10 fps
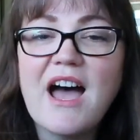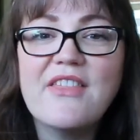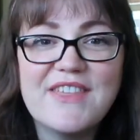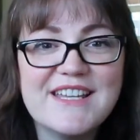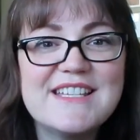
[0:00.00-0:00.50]

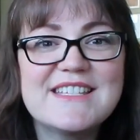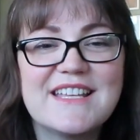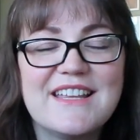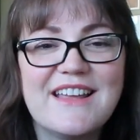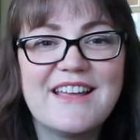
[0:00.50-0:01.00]
And this
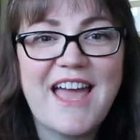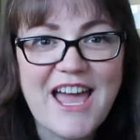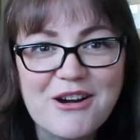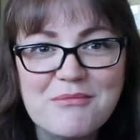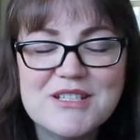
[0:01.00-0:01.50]

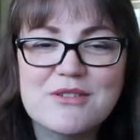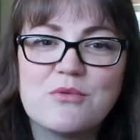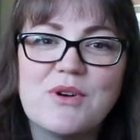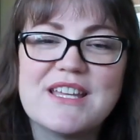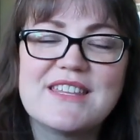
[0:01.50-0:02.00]
helped
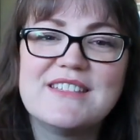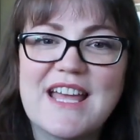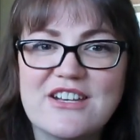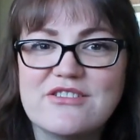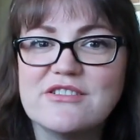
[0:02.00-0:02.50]
with
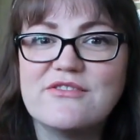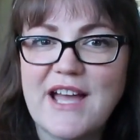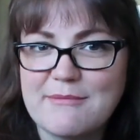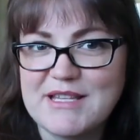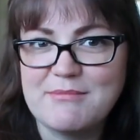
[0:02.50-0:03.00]
natural
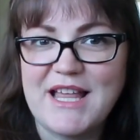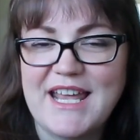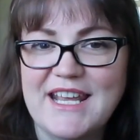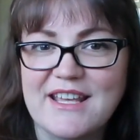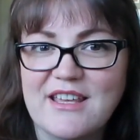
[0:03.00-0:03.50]
family
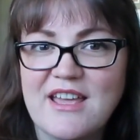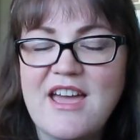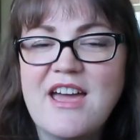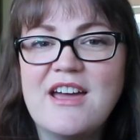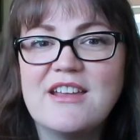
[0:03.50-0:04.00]
planning.
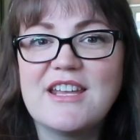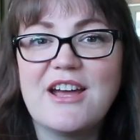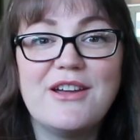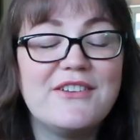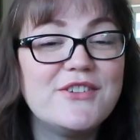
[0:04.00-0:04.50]

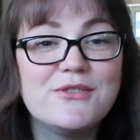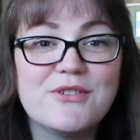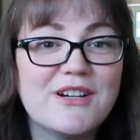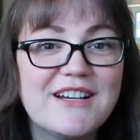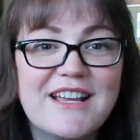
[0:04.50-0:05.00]
Now, if
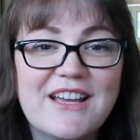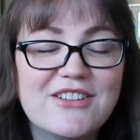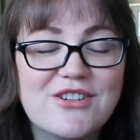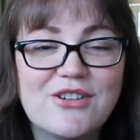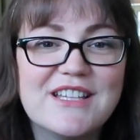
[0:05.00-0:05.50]
you're
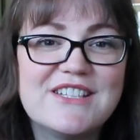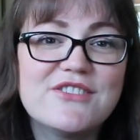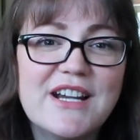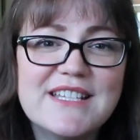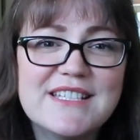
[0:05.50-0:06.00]
at all
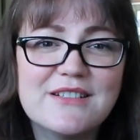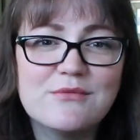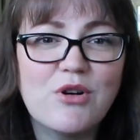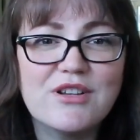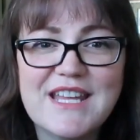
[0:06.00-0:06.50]
interested
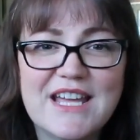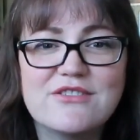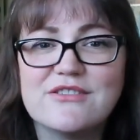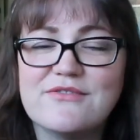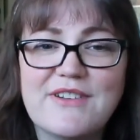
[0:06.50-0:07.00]
in what
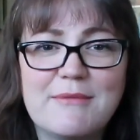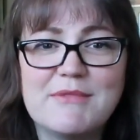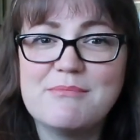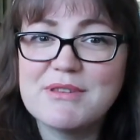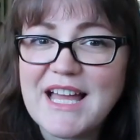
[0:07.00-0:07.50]
natural
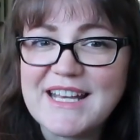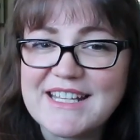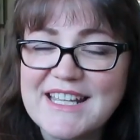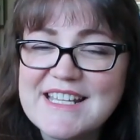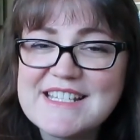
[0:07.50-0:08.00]
family
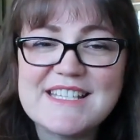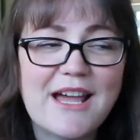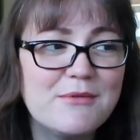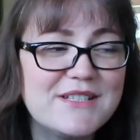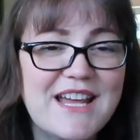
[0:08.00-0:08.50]
planning is,
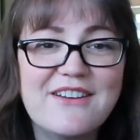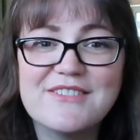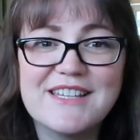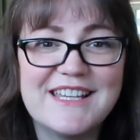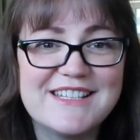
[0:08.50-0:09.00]
I would
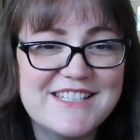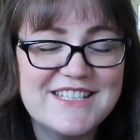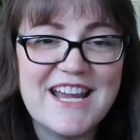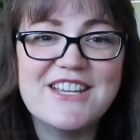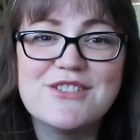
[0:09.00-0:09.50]
definitely
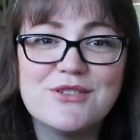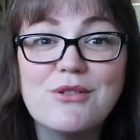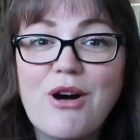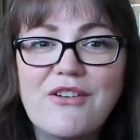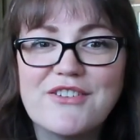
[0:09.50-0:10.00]
suggest you
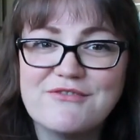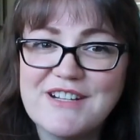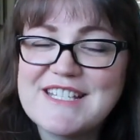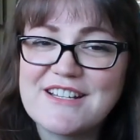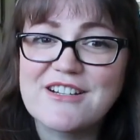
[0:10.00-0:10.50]
go off and
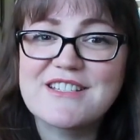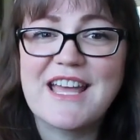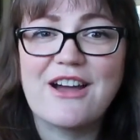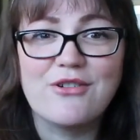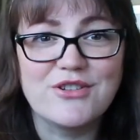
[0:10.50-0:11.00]
research
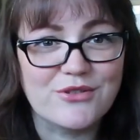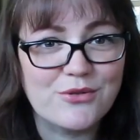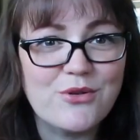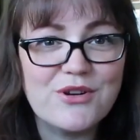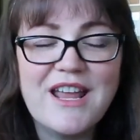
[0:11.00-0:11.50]
that on your
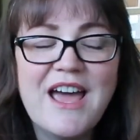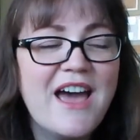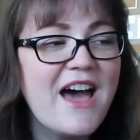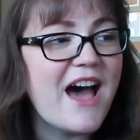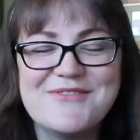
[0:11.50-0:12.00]
own.
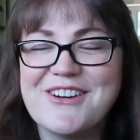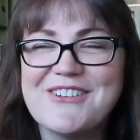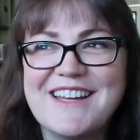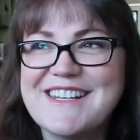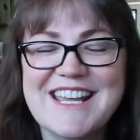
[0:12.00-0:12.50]
I'm
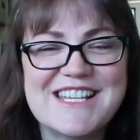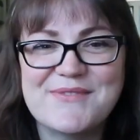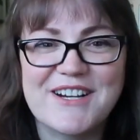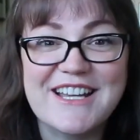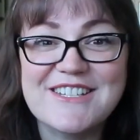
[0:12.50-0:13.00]
not an
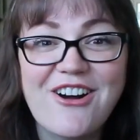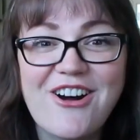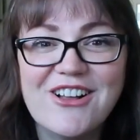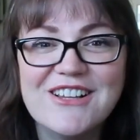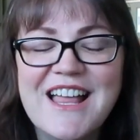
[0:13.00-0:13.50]
expert at
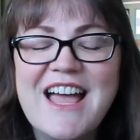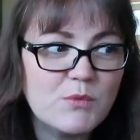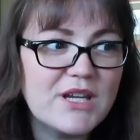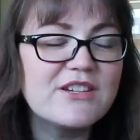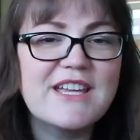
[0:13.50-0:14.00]
all.
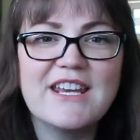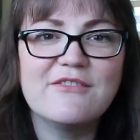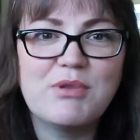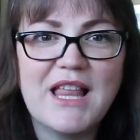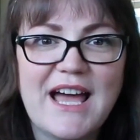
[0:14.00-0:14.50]
We could kind
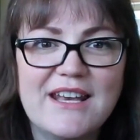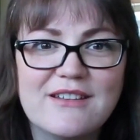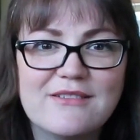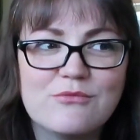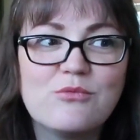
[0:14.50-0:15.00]
of
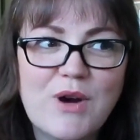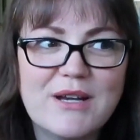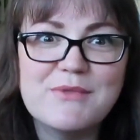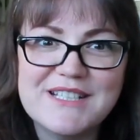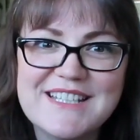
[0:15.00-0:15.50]
plan
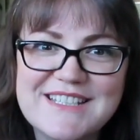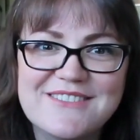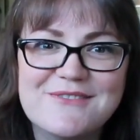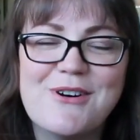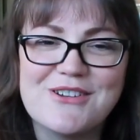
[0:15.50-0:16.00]
when we
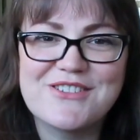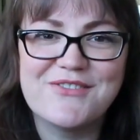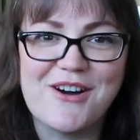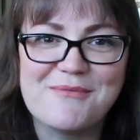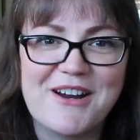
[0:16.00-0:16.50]
didn't want to
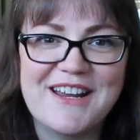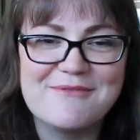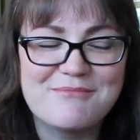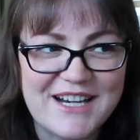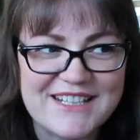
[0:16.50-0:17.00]
fall
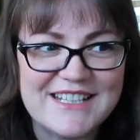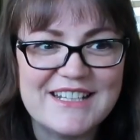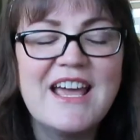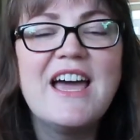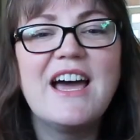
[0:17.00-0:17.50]

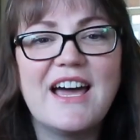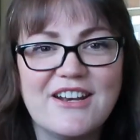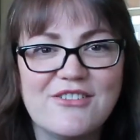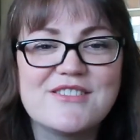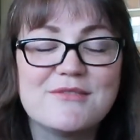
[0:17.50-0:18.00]
pregnant
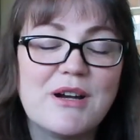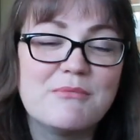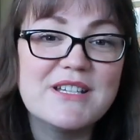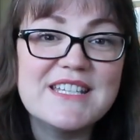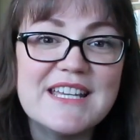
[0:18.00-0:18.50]
and also
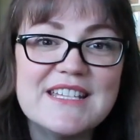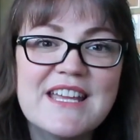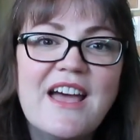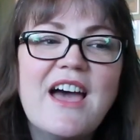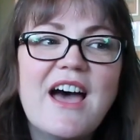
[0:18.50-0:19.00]
when we did,
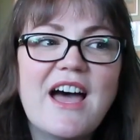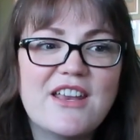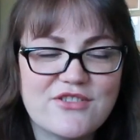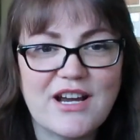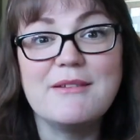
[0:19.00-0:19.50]

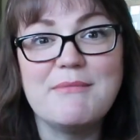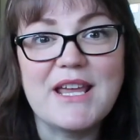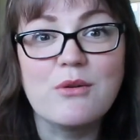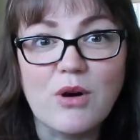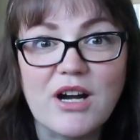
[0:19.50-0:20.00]
and try and
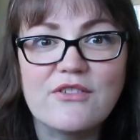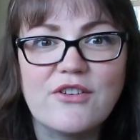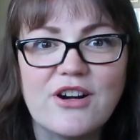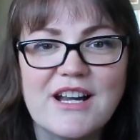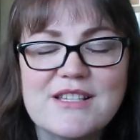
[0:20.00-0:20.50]
make it work
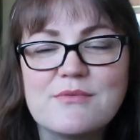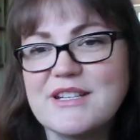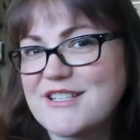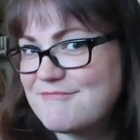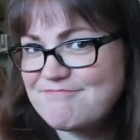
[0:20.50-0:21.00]
for us,
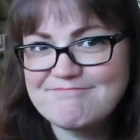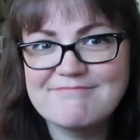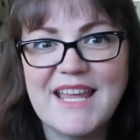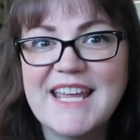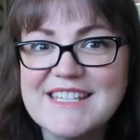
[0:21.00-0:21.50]
which
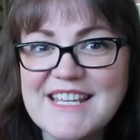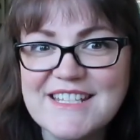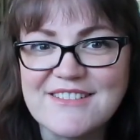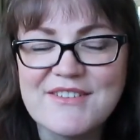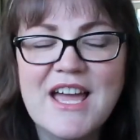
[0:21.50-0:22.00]
it
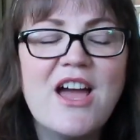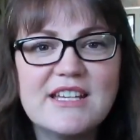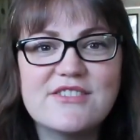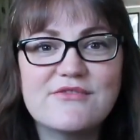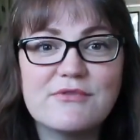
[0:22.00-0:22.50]
did. It
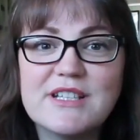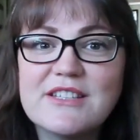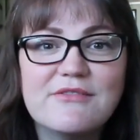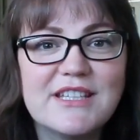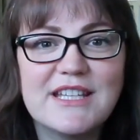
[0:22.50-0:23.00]
is
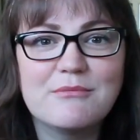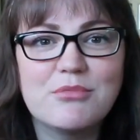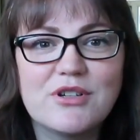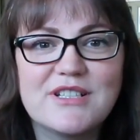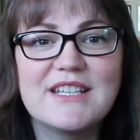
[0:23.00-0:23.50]
really, really
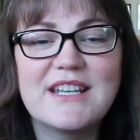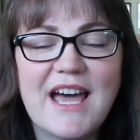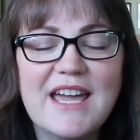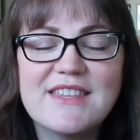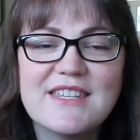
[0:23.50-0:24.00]
important,
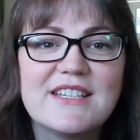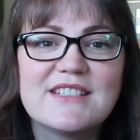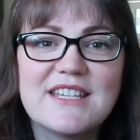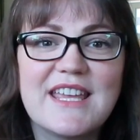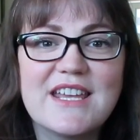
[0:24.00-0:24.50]
I
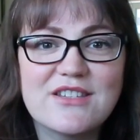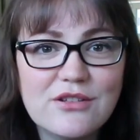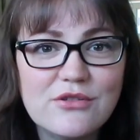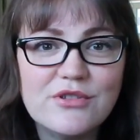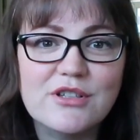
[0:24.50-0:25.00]
think, to get
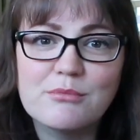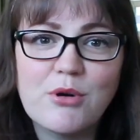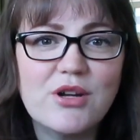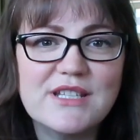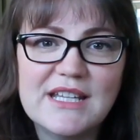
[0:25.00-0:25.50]
to know your
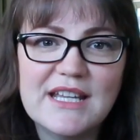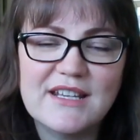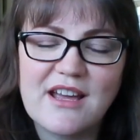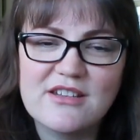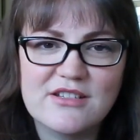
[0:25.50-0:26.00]
body
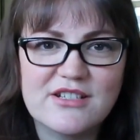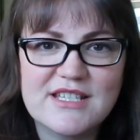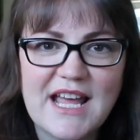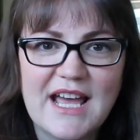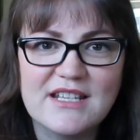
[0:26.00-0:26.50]
and
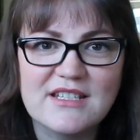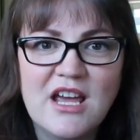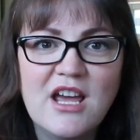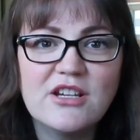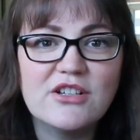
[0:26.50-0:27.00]
understand
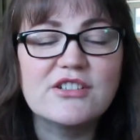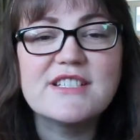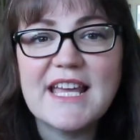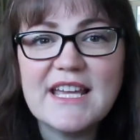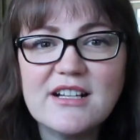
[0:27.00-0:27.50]
your
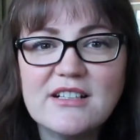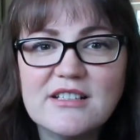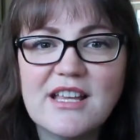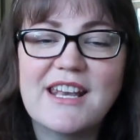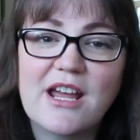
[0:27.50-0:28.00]

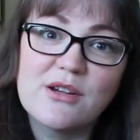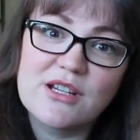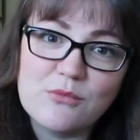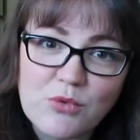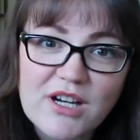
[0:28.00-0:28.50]
cycle and how it
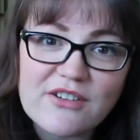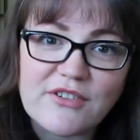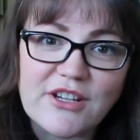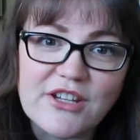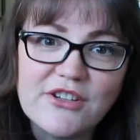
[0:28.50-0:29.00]
can work
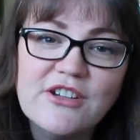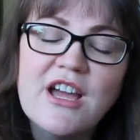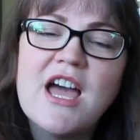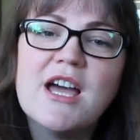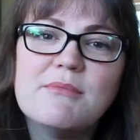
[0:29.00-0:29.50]
for you,
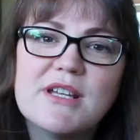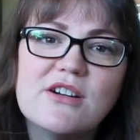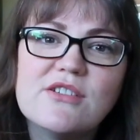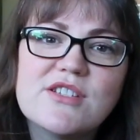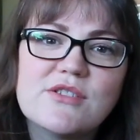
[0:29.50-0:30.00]
but
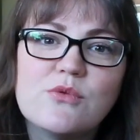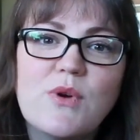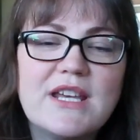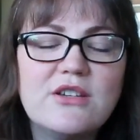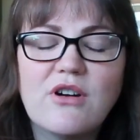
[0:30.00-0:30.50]
also
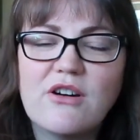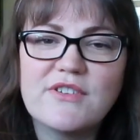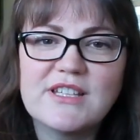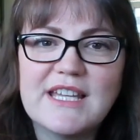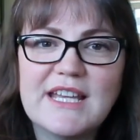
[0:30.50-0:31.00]
when you
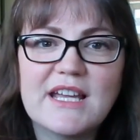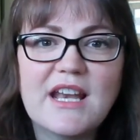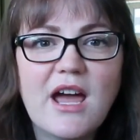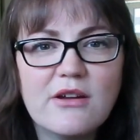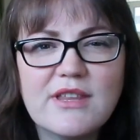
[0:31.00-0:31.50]
ovulate
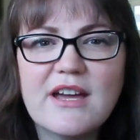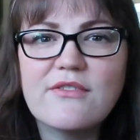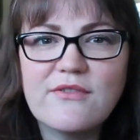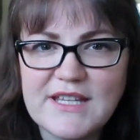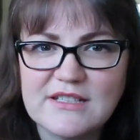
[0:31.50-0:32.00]
and how that
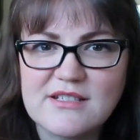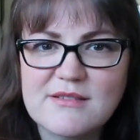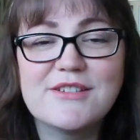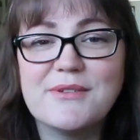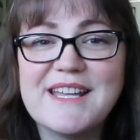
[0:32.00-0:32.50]

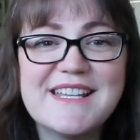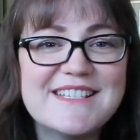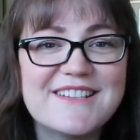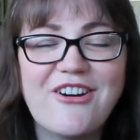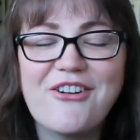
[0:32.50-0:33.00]
feels. So it
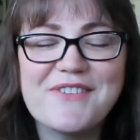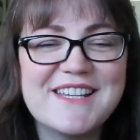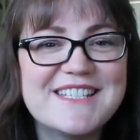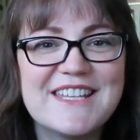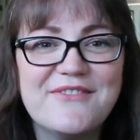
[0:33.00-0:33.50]
is
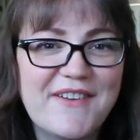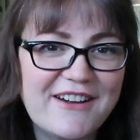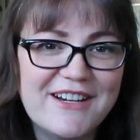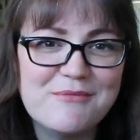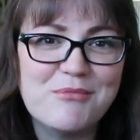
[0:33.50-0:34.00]
obviously
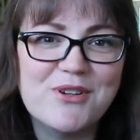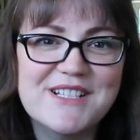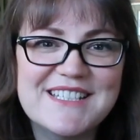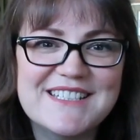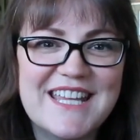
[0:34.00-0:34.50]
very
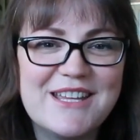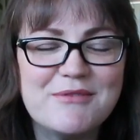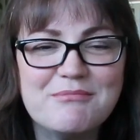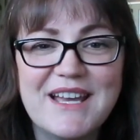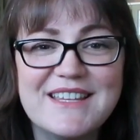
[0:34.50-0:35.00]
important to keep
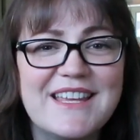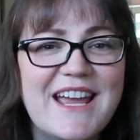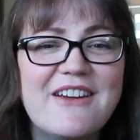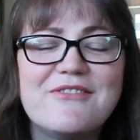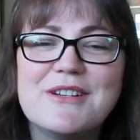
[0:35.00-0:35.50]
in mind
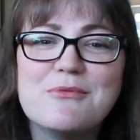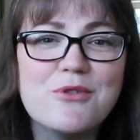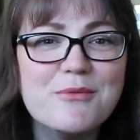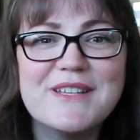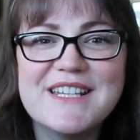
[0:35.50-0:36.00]
that every
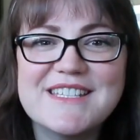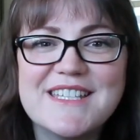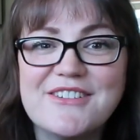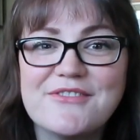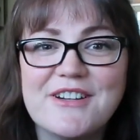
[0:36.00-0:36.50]
woman is
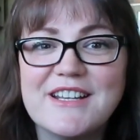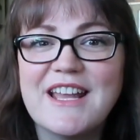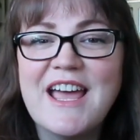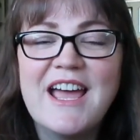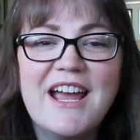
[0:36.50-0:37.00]

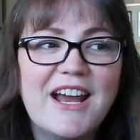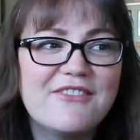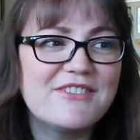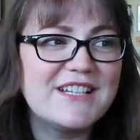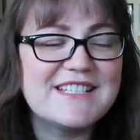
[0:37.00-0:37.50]
different,
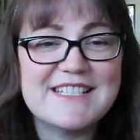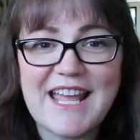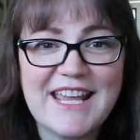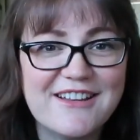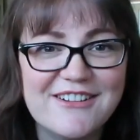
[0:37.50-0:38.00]
every
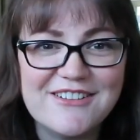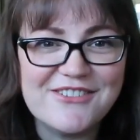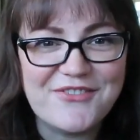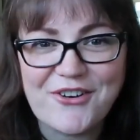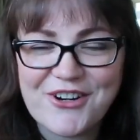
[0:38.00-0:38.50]
cycle
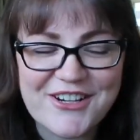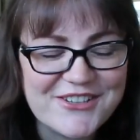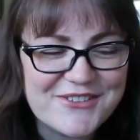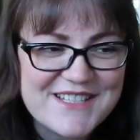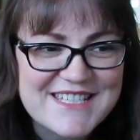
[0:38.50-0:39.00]
for
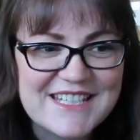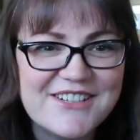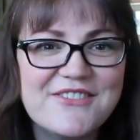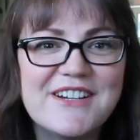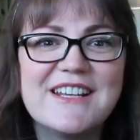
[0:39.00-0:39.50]
you is
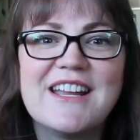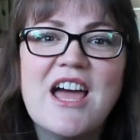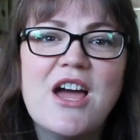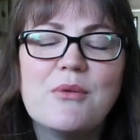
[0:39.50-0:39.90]
different.